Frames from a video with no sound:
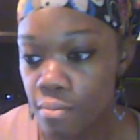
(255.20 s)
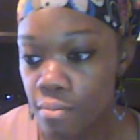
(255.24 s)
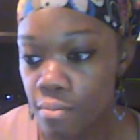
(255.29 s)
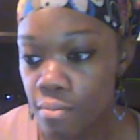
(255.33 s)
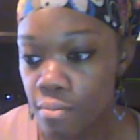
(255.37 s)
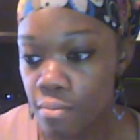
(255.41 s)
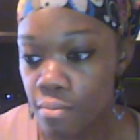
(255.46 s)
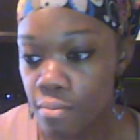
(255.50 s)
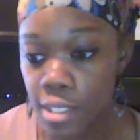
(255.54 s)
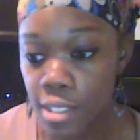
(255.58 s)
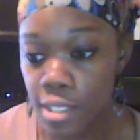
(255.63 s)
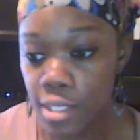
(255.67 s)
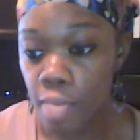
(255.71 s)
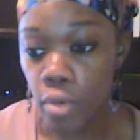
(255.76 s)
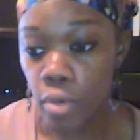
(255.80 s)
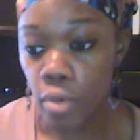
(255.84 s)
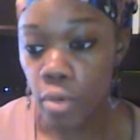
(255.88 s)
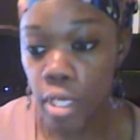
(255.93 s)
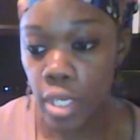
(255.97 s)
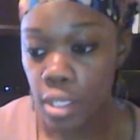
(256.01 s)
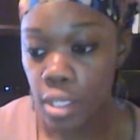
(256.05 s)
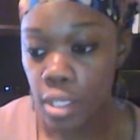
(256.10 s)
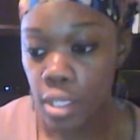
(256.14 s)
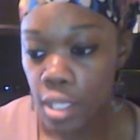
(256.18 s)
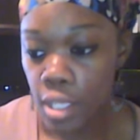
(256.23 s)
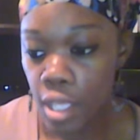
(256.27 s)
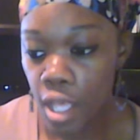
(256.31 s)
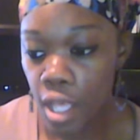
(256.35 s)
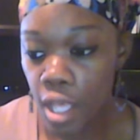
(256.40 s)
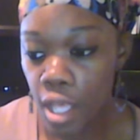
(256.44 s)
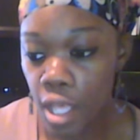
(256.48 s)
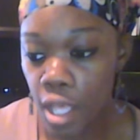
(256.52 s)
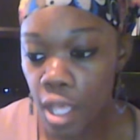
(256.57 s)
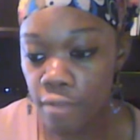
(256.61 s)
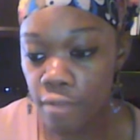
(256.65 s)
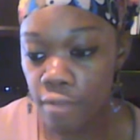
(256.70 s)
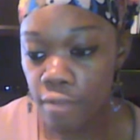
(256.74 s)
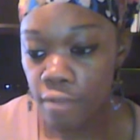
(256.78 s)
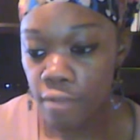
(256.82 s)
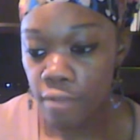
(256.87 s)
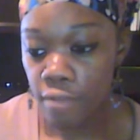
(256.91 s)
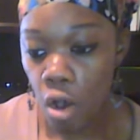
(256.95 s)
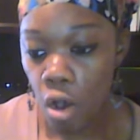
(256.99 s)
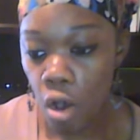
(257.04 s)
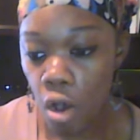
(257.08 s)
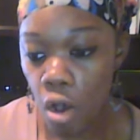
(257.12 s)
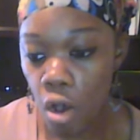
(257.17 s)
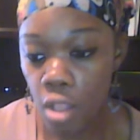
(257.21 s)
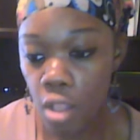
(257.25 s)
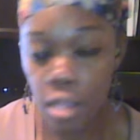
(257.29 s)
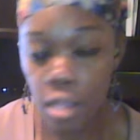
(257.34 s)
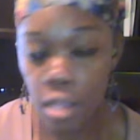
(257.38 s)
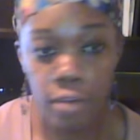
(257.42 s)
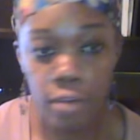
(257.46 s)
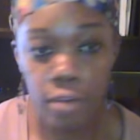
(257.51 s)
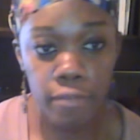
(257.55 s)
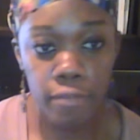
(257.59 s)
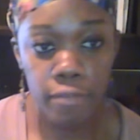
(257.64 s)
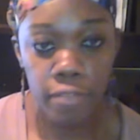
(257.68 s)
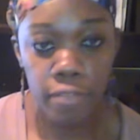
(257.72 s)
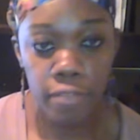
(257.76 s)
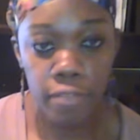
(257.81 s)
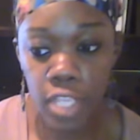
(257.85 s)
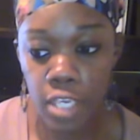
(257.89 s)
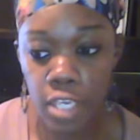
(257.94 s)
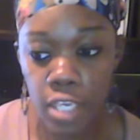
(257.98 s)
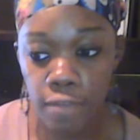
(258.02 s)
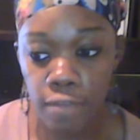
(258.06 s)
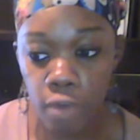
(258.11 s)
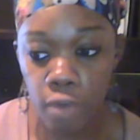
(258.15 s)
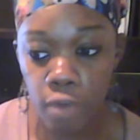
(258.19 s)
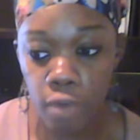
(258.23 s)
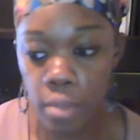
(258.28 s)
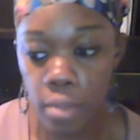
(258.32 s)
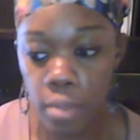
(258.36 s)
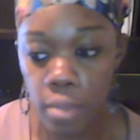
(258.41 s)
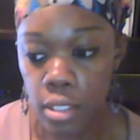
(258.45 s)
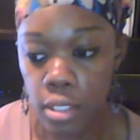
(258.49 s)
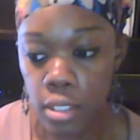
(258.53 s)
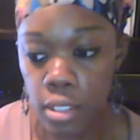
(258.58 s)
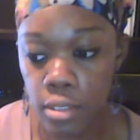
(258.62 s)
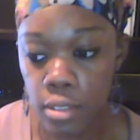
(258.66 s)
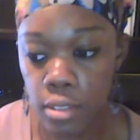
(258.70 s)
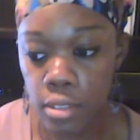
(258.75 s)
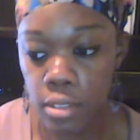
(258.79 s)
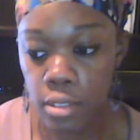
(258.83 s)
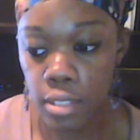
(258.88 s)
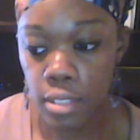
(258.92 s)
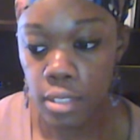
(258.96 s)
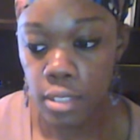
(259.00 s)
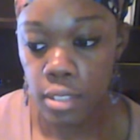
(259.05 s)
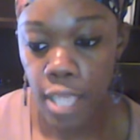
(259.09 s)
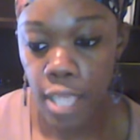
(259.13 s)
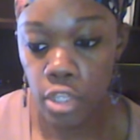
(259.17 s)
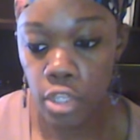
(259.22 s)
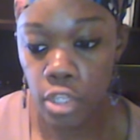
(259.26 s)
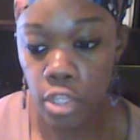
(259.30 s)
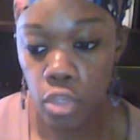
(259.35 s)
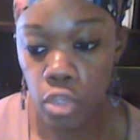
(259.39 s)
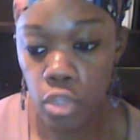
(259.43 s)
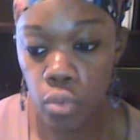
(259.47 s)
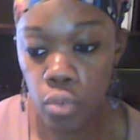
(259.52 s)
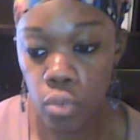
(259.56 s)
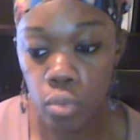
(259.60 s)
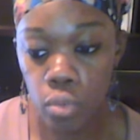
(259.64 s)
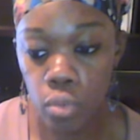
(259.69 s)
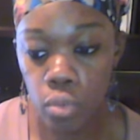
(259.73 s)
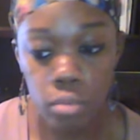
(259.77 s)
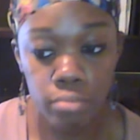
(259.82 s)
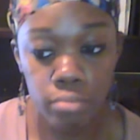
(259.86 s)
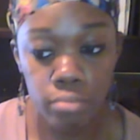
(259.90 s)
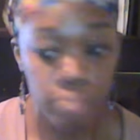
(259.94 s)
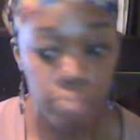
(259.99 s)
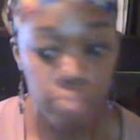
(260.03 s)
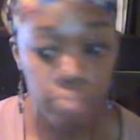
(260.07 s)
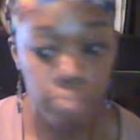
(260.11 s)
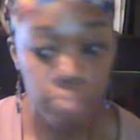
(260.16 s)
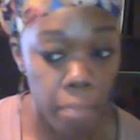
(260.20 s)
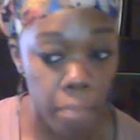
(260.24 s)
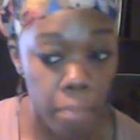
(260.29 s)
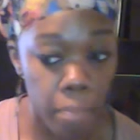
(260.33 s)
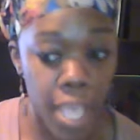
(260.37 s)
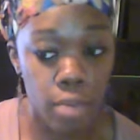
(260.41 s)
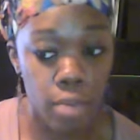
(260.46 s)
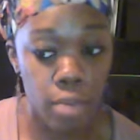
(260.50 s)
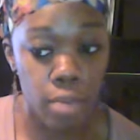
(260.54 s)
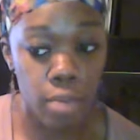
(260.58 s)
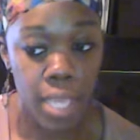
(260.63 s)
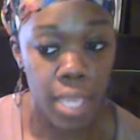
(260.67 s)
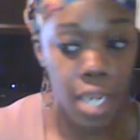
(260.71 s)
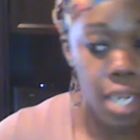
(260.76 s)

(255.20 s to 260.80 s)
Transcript: a summary of all of the formulas that you may or may